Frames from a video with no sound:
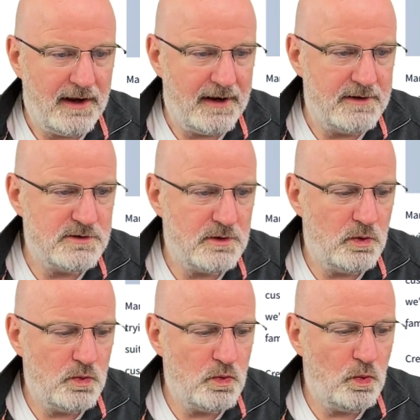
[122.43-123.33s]
And
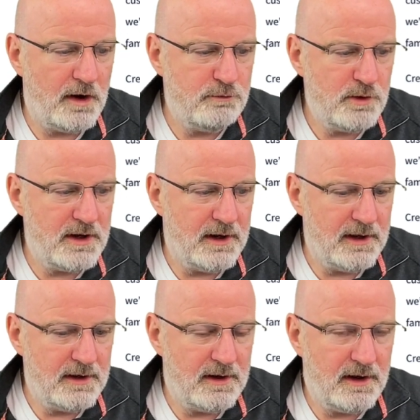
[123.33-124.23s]
I've written
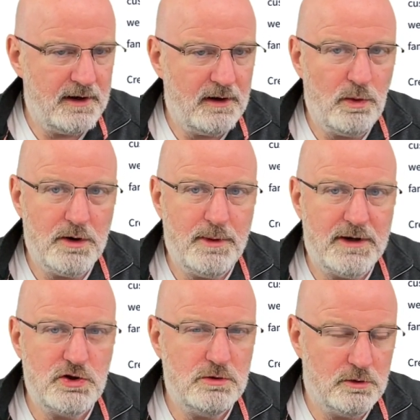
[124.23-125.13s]
it, and I want to
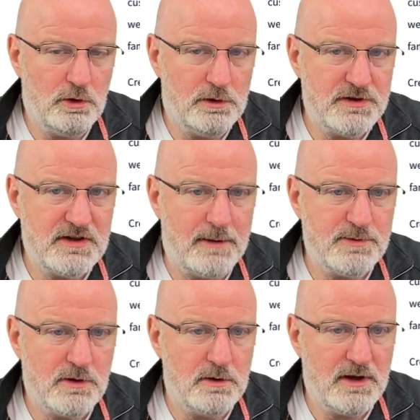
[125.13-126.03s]
make sure all the
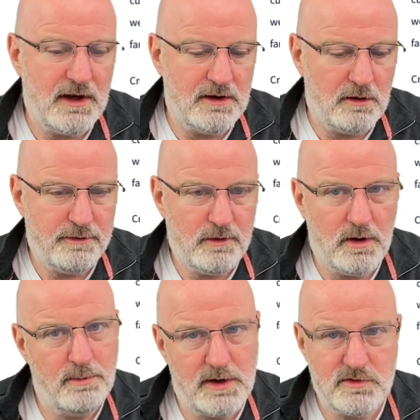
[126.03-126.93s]
steps are okay, and I
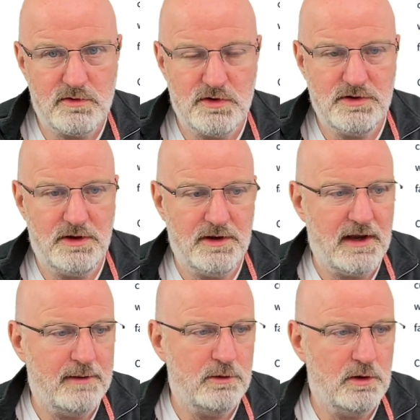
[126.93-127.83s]
thought I might as well just turn the
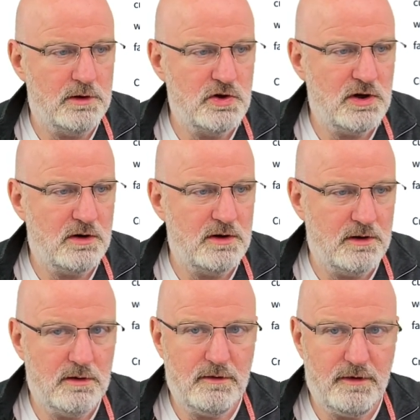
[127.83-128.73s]
camera on and show
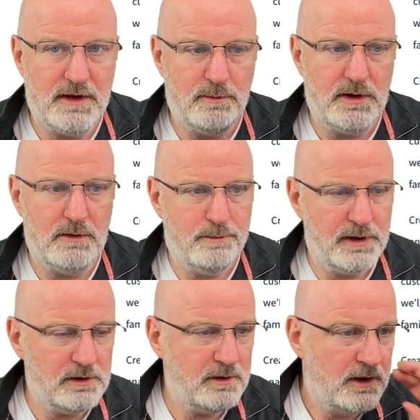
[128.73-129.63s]
you the thing being
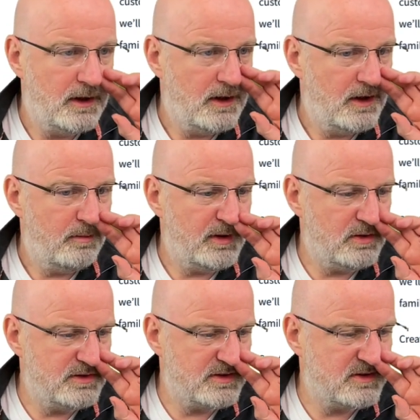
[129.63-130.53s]
built,
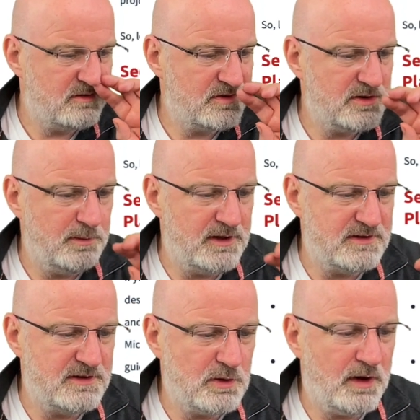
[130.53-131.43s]
because some of
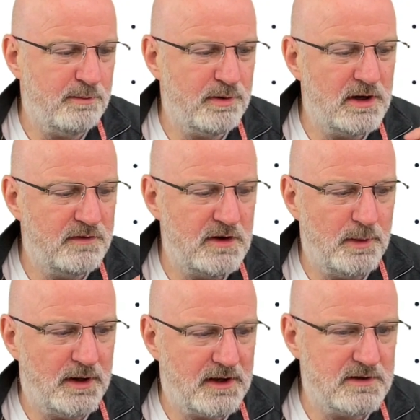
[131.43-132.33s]
this is quite brief and
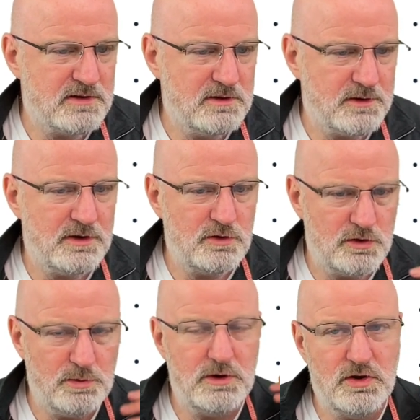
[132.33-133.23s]
you might get stuck, so I
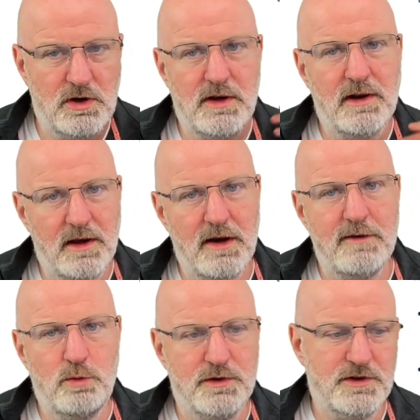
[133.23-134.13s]
just want to show you
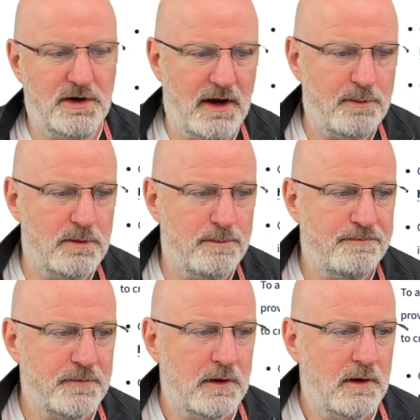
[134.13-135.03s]
live what's going to happen.